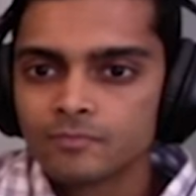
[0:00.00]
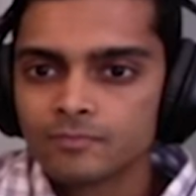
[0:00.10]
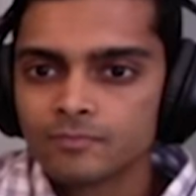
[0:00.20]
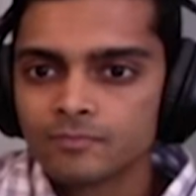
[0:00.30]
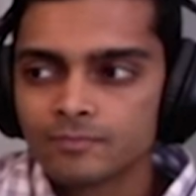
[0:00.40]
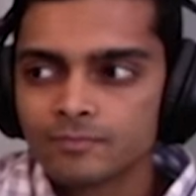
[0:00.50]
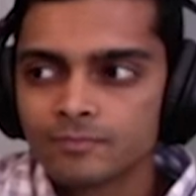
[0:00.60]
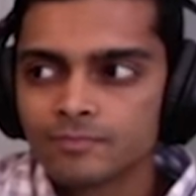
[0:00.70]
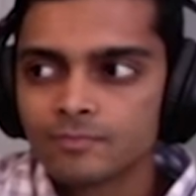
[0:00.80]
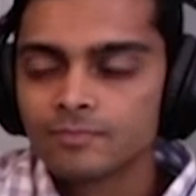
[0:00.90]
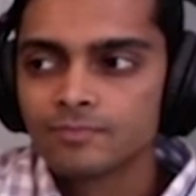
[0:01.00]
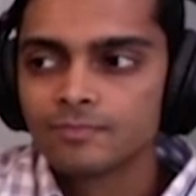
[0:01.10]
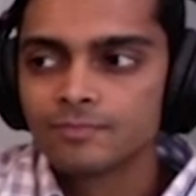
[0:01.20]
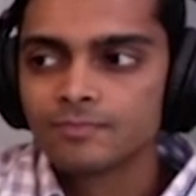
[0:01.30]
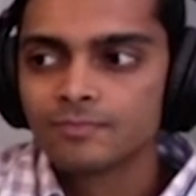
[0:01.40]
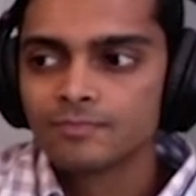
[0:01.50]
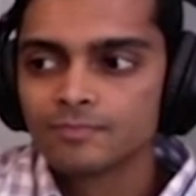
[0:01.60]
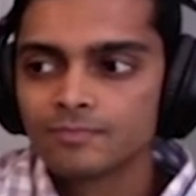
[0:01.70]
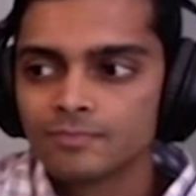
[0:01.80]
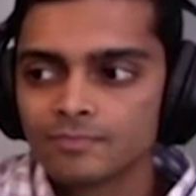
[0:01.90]

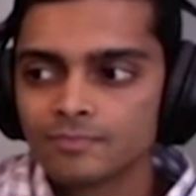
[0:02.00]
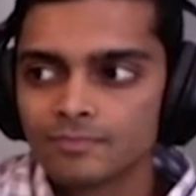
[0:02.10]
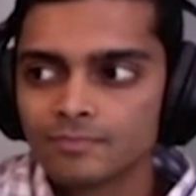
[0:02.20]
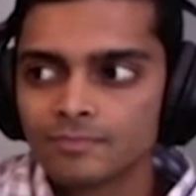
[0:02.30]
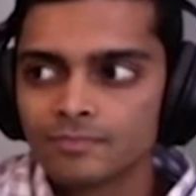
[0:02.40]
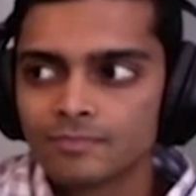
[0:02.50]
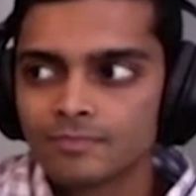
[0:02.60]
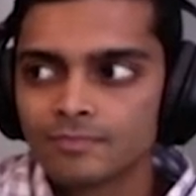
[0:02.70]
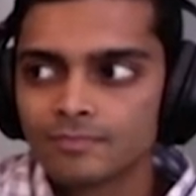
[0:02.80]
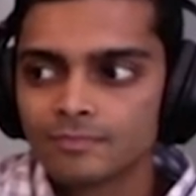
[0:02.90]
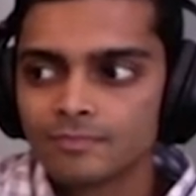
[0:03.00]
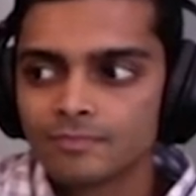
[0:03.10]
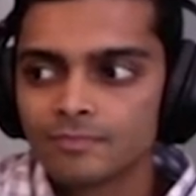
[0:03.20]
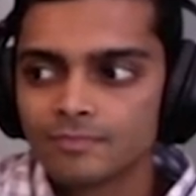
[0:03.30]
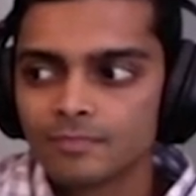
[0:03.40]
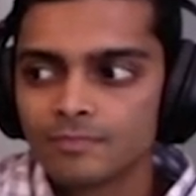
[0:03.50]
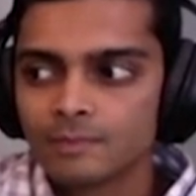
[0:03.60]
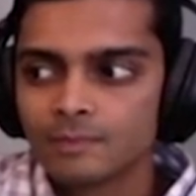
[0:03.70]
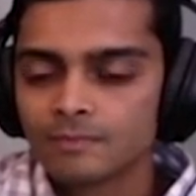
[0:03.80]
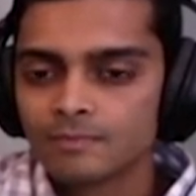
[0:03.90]

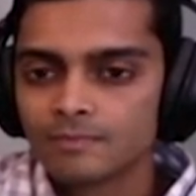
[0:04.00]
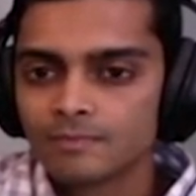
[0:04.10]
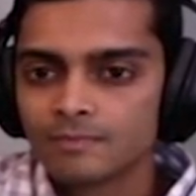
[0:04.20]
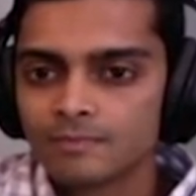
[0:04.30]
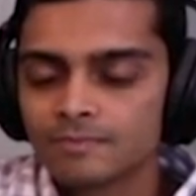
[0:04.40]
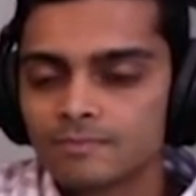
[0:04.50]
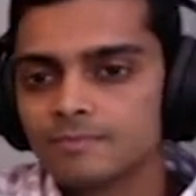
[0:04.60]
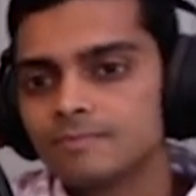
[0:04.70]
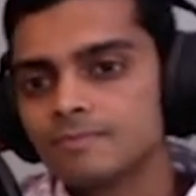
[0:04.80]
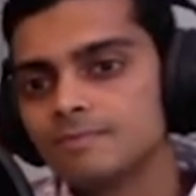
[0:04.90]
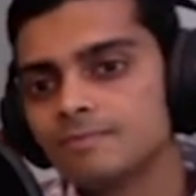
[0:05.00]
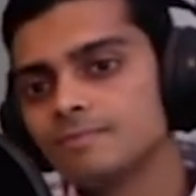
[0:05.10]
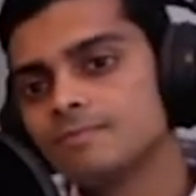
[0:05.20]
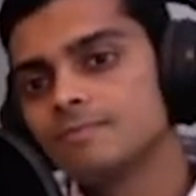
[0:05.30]
(not speaking)